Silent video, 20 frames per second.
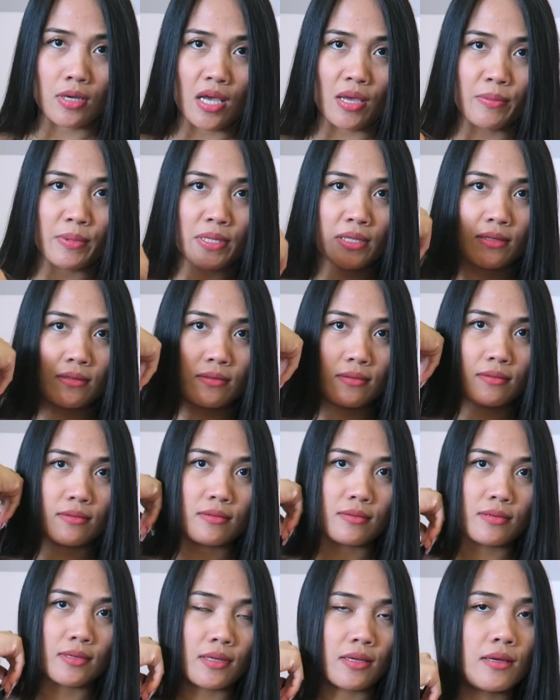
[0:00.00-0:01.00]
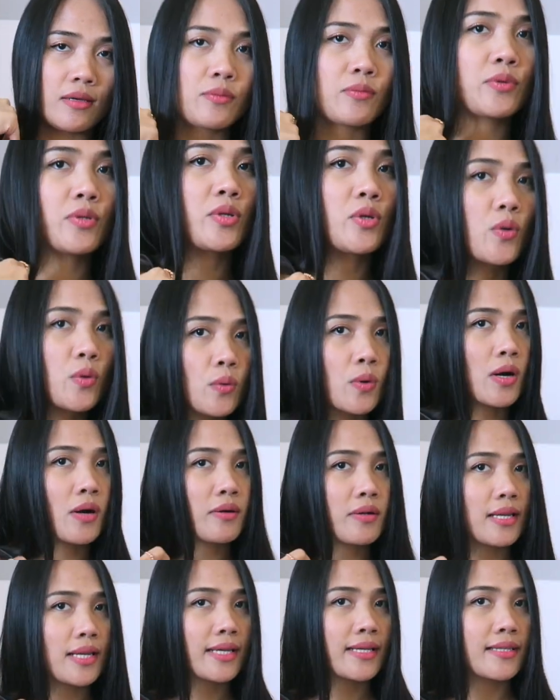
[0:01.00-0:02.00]
I mean, I could go
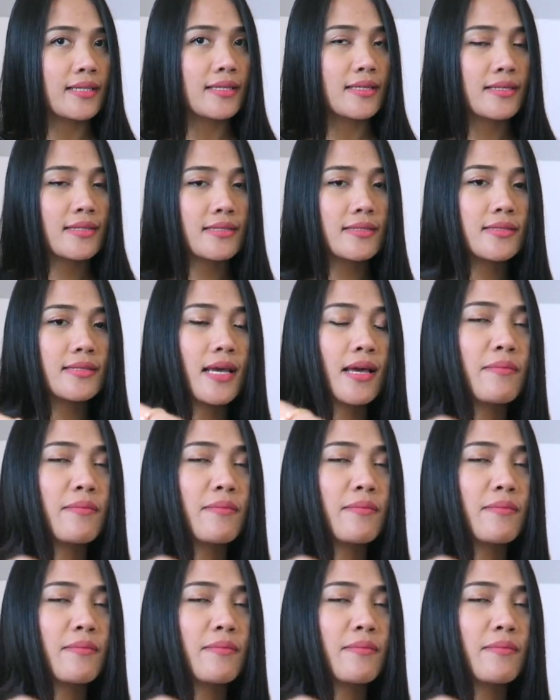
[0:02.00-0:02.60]
out like this